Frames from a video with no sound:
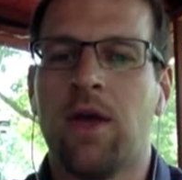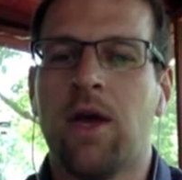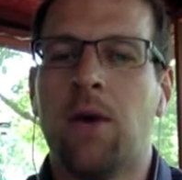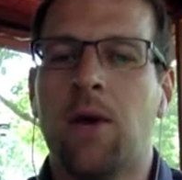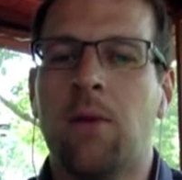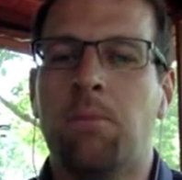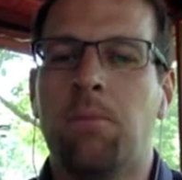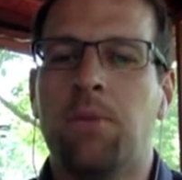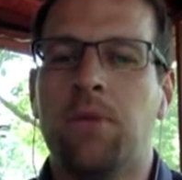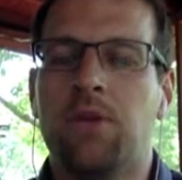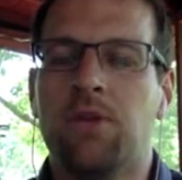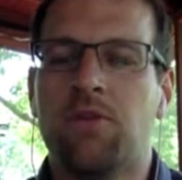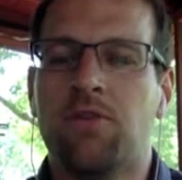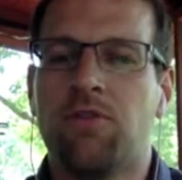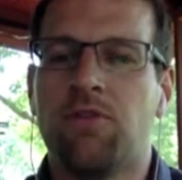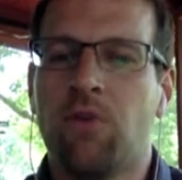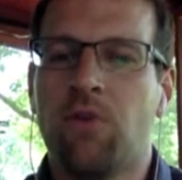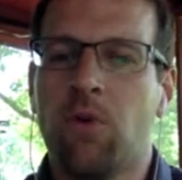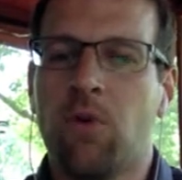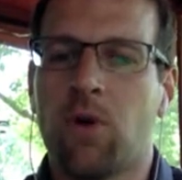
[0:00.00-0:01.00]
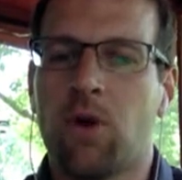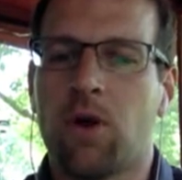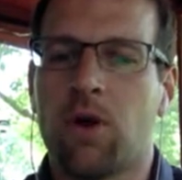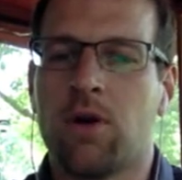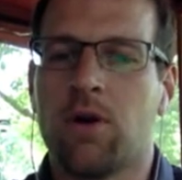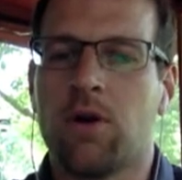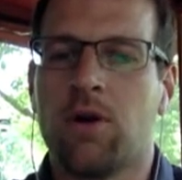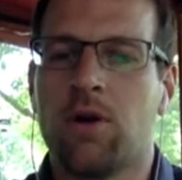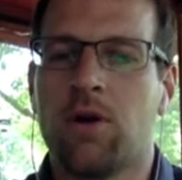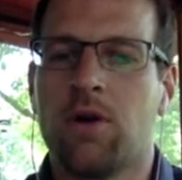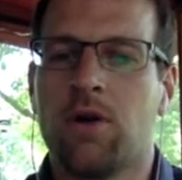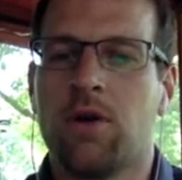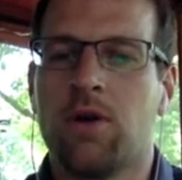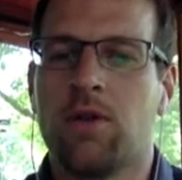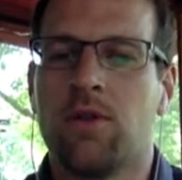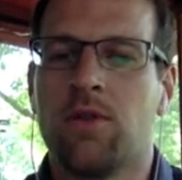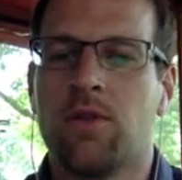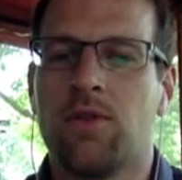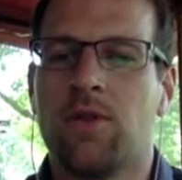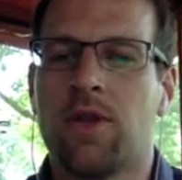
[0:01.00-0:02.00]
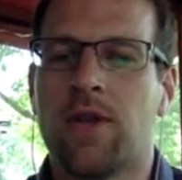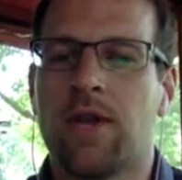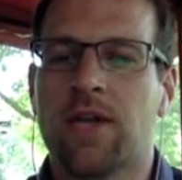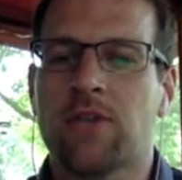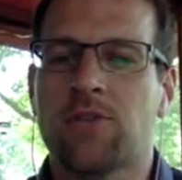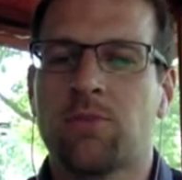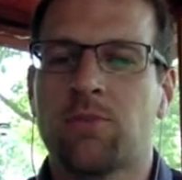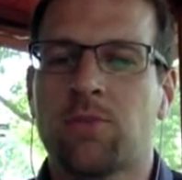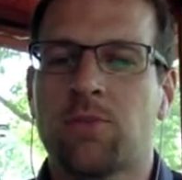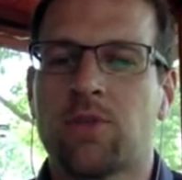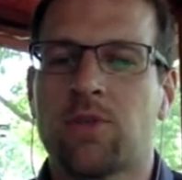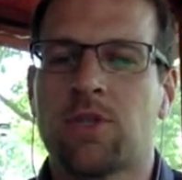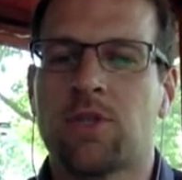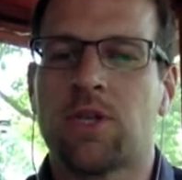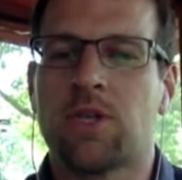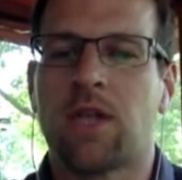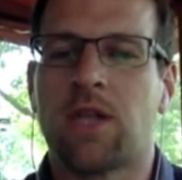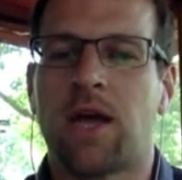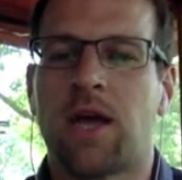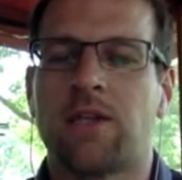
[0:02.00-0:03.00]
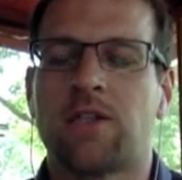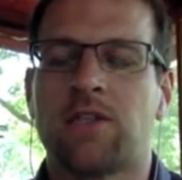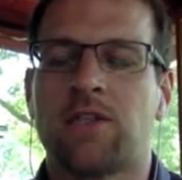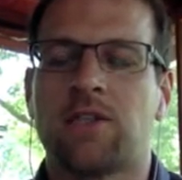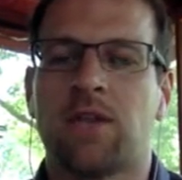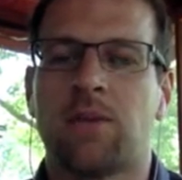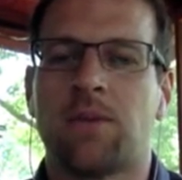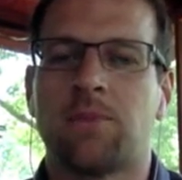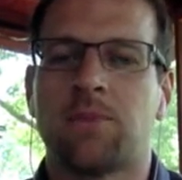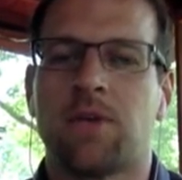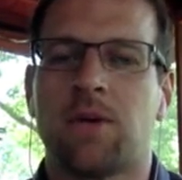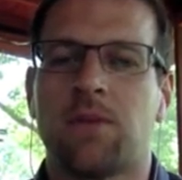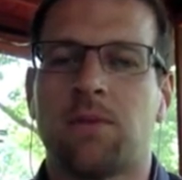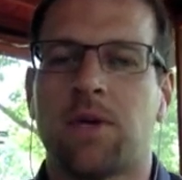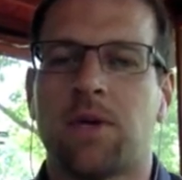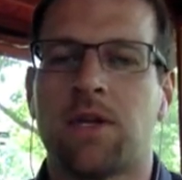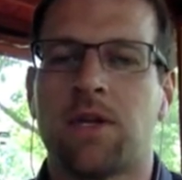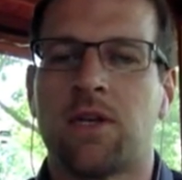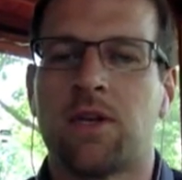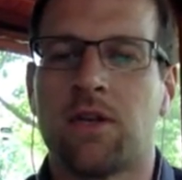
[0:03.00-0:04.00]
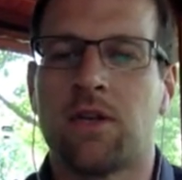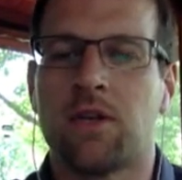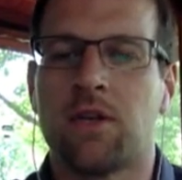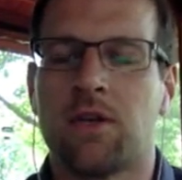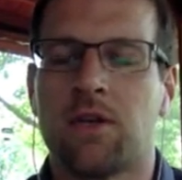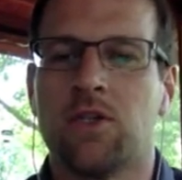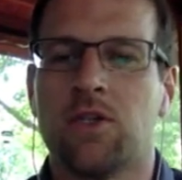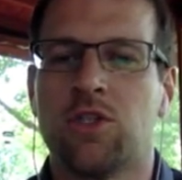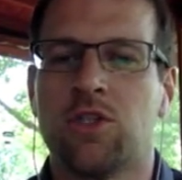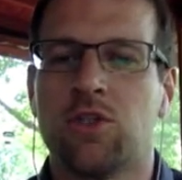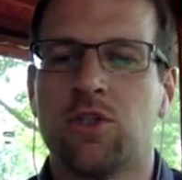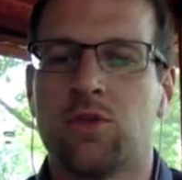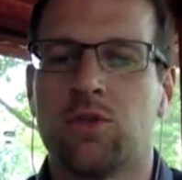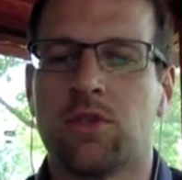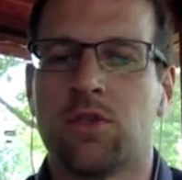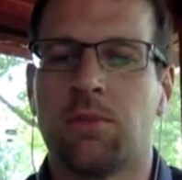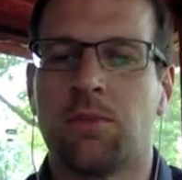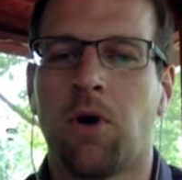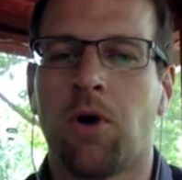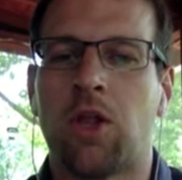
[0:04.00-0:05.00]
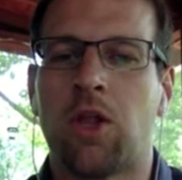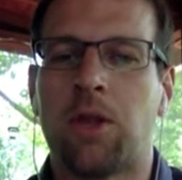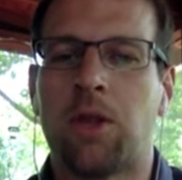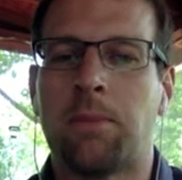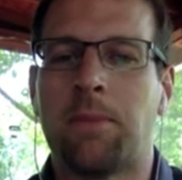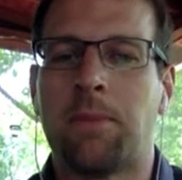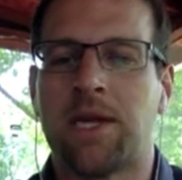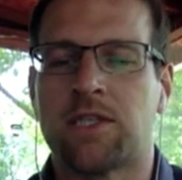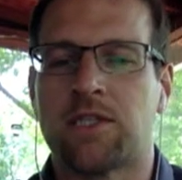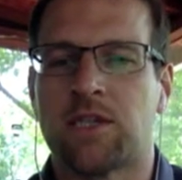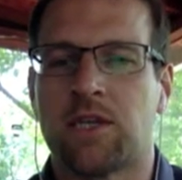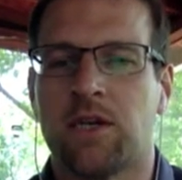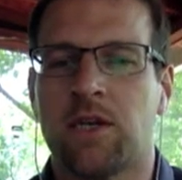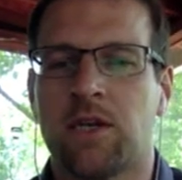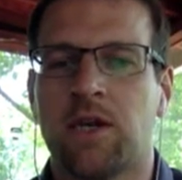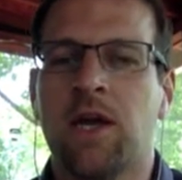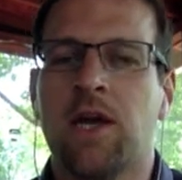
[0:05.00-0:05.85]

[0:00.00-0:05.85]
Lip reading: before the next person in line steps up and shoots the ball and makes it.